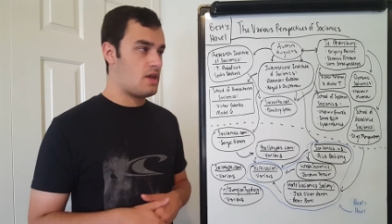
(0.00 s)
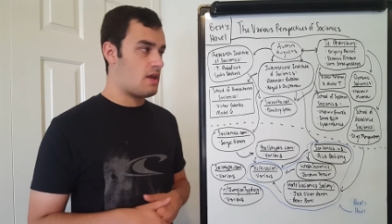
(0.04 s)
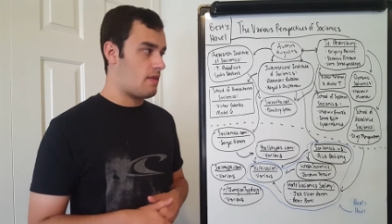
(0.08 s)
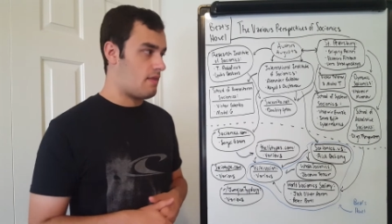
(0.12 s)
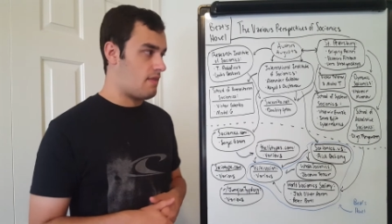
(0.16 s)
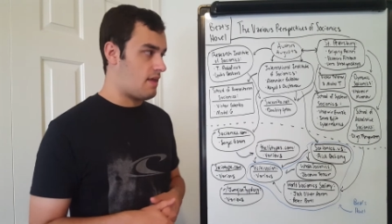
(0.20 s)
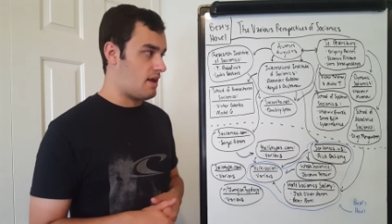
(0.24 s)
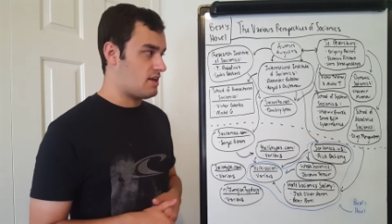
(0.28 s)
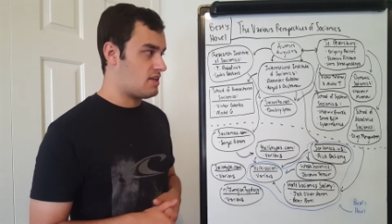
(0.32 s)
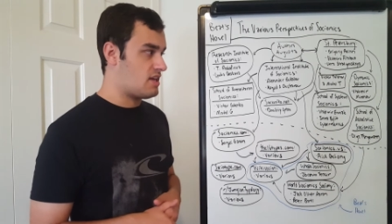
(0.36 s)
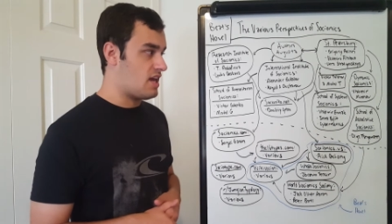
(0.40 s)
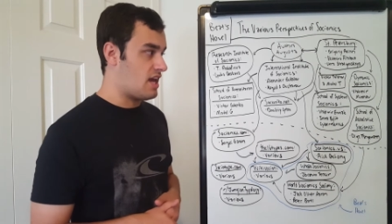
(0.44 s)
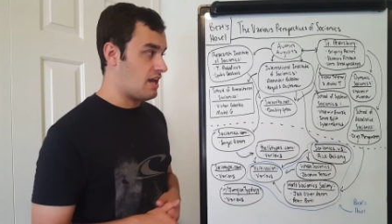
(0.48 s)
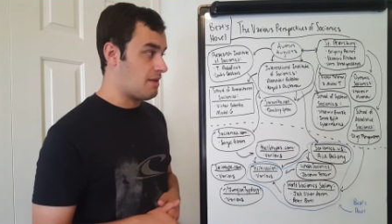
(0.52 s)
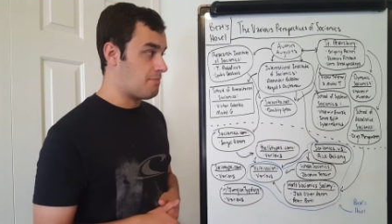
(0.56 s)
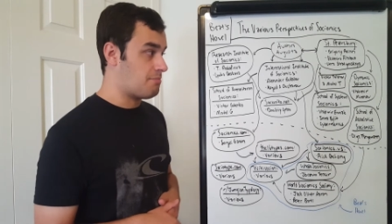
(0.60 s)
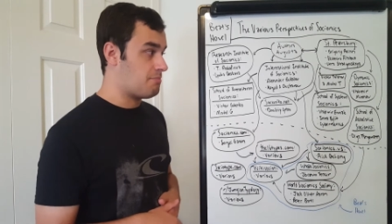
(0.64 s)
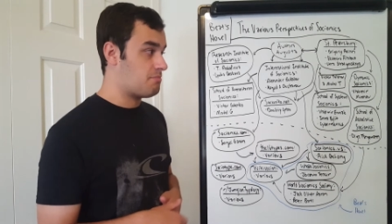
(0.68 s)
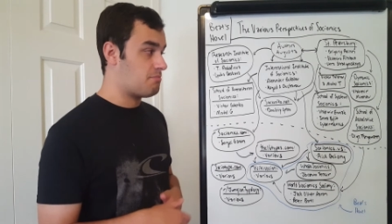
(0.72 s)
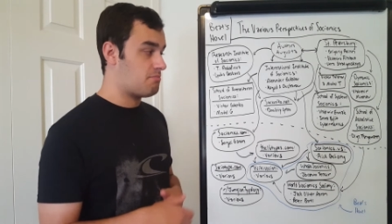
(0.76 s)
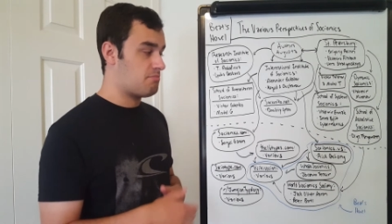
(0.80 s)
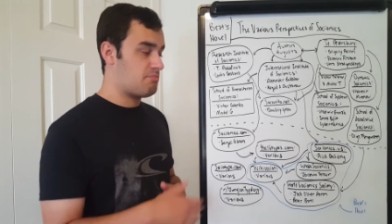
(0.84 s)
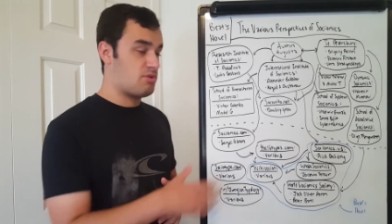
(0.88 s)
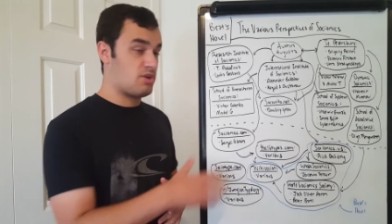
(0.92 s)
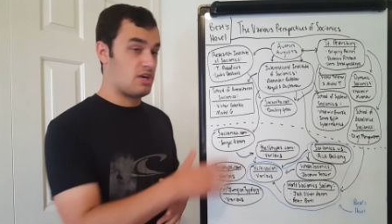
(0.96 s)
that came
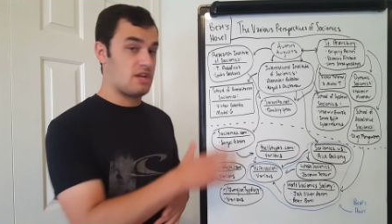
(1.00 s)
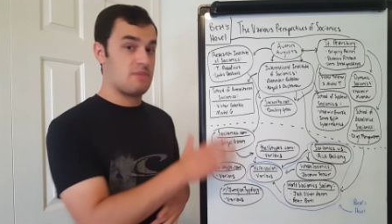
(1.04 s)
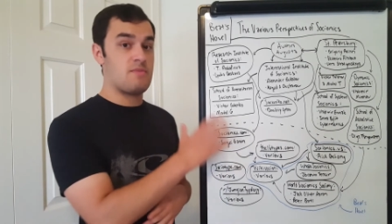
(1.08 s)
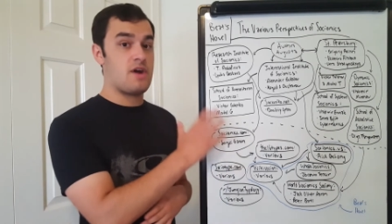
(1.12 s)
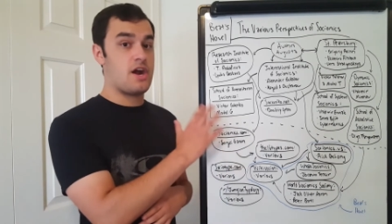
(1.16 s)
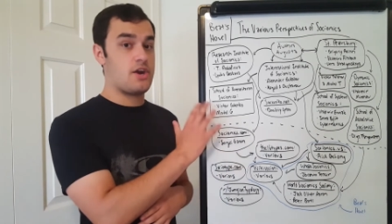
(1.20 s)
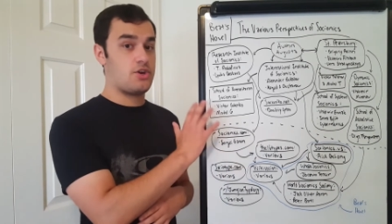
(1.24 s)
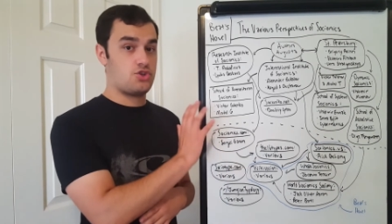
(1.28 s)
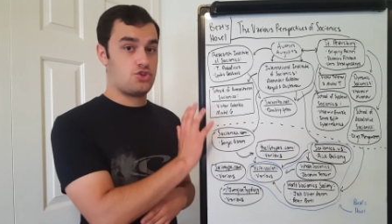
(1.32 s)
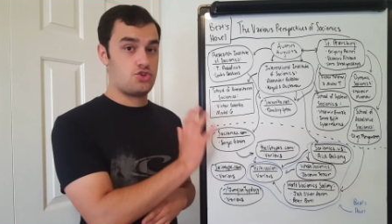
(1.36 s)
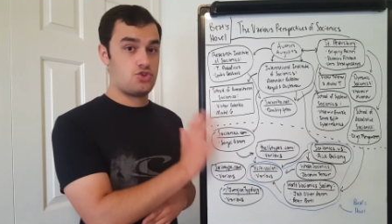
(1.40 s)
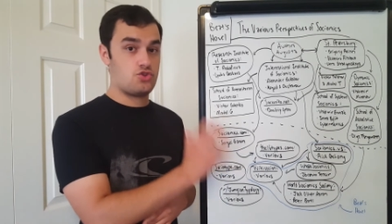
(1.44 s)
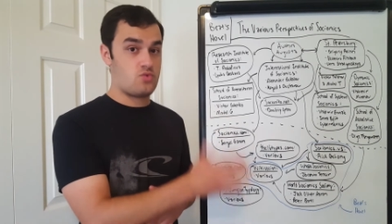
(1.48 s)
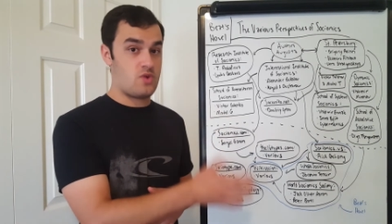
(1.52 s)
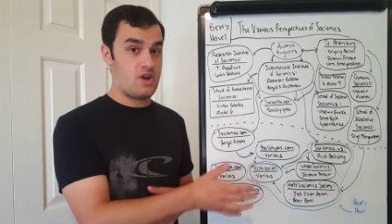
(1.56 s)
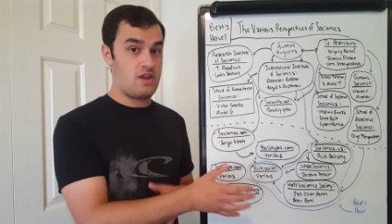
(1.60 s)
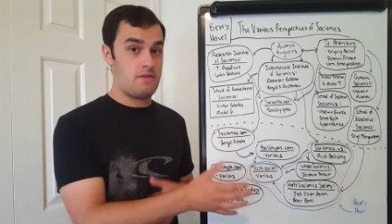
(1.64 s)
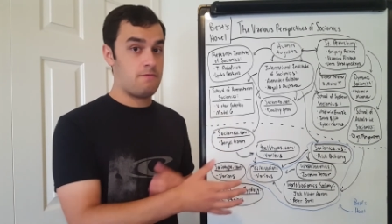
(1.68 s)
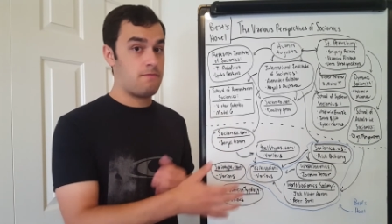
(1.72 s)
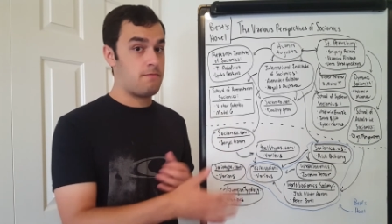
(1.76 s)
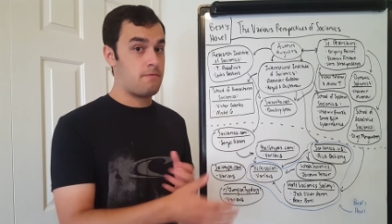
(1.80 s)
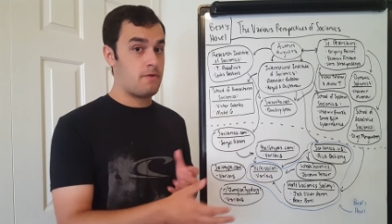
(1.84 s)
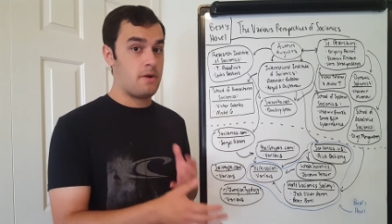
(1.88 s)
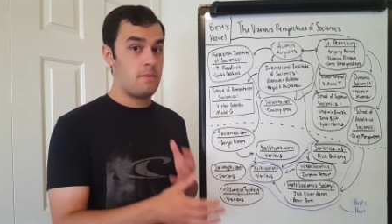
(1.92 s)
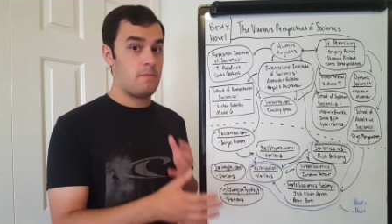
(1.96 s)
pretty much straight
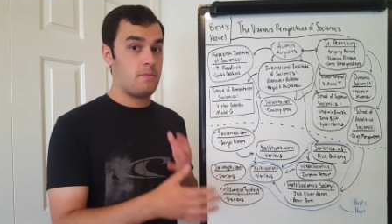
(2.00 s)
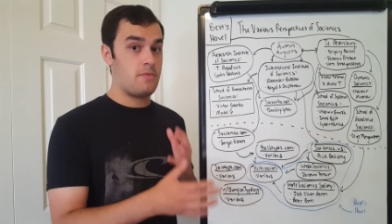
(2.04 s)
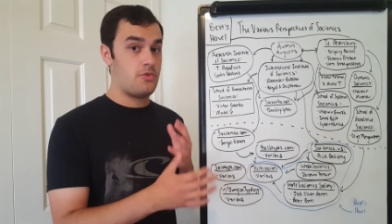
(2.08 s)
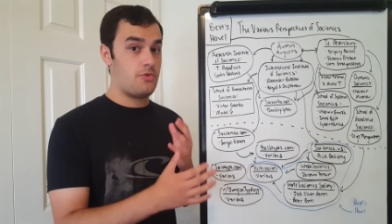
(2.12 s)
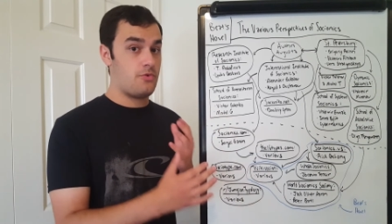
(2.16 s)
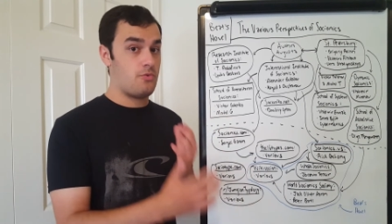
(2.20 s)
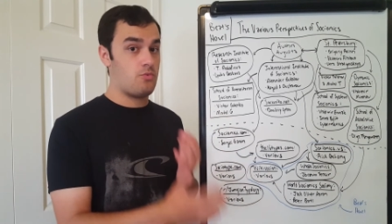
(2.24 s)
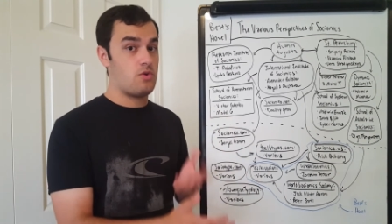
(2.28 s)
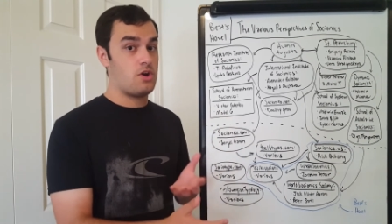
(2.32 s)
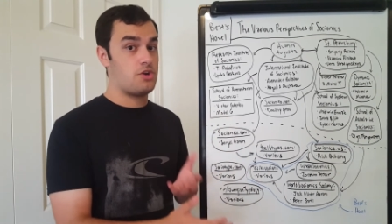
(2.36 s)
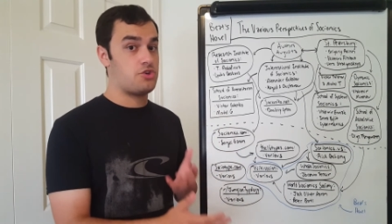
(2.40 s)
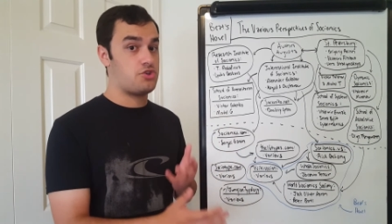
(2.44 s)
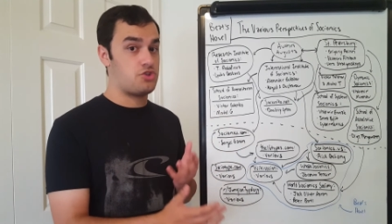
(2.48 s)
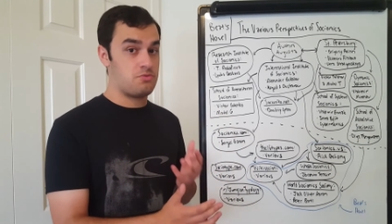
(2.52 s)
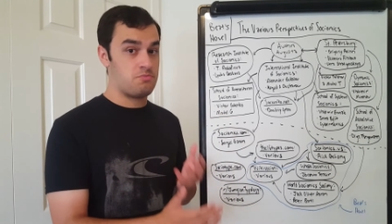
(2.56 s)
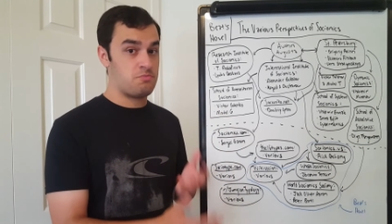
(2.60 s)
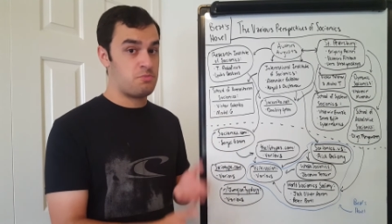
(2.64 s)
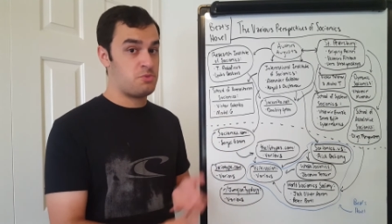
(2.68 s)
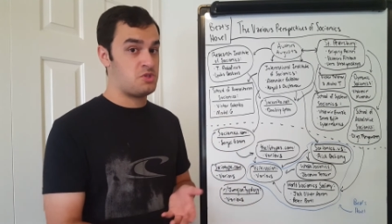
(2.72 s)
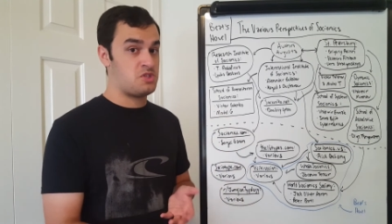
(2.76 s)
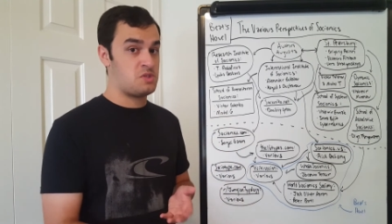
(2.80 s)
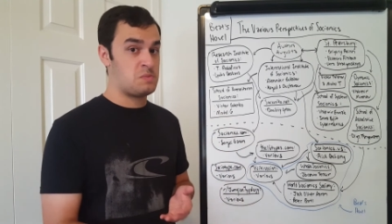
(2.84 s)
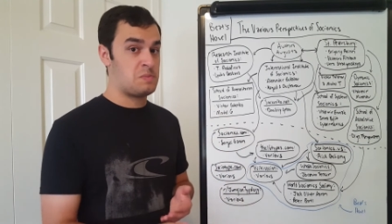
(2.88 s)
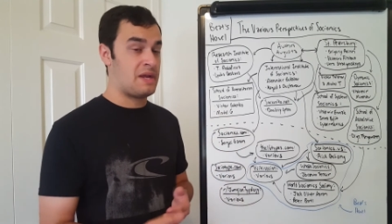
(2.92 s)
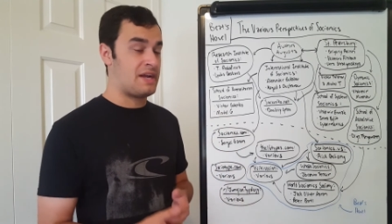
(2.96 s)
from the Russian
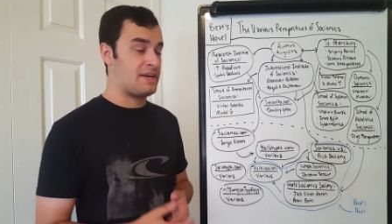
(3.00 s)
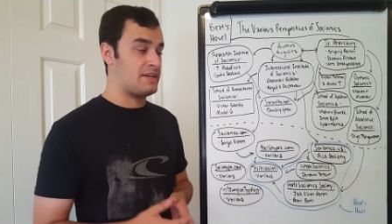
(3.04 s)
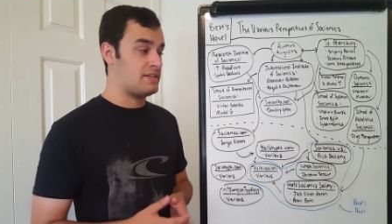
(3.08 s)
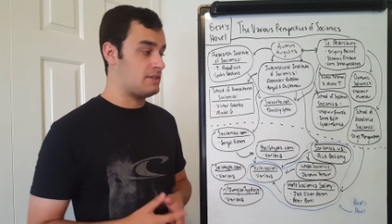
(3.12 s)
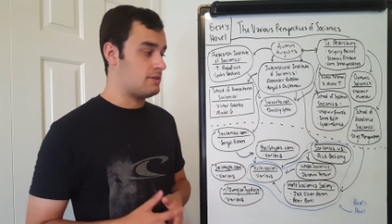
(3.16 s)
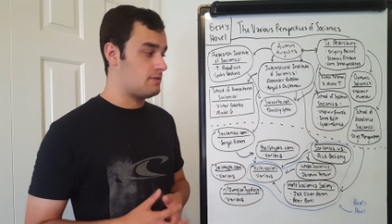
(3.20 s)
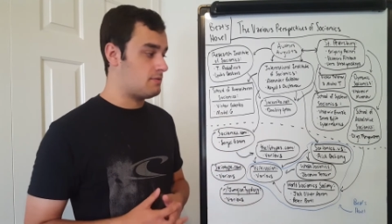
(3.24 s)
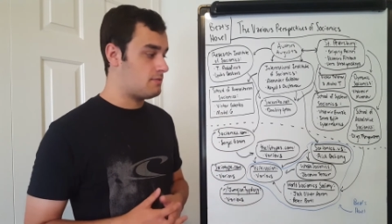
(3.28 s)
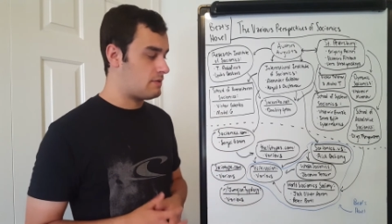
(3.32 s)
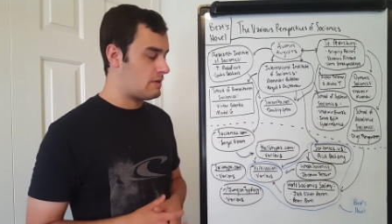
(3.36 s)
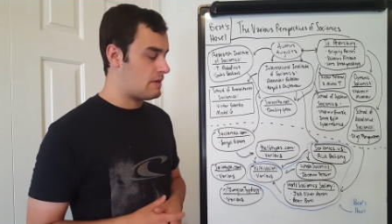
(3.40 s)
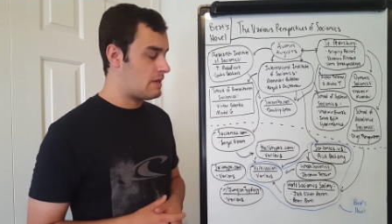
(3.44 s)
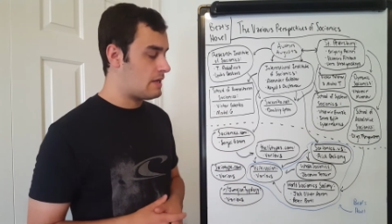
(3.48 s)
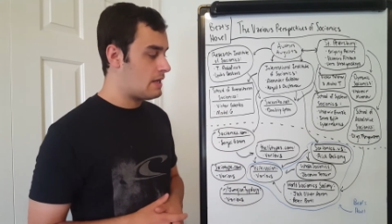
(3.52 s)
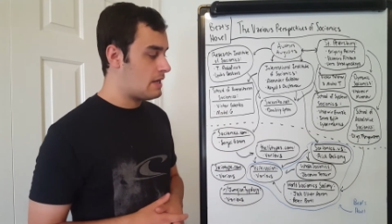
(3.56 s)
perspective.